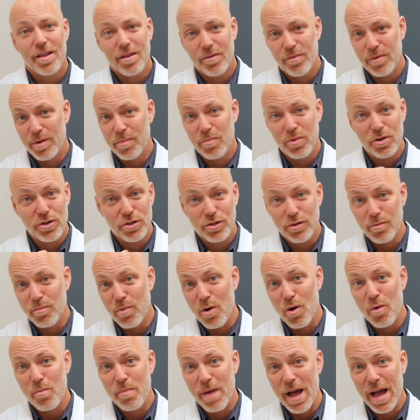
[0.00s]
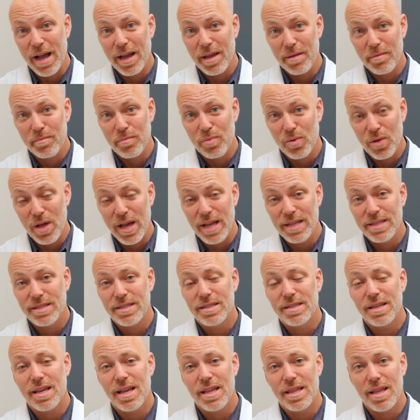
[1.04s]
we push the bone back in
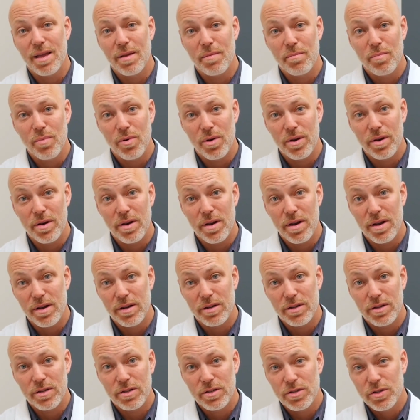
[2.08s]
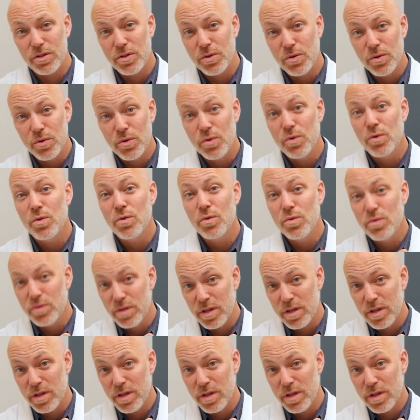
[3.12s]
place, and then put 2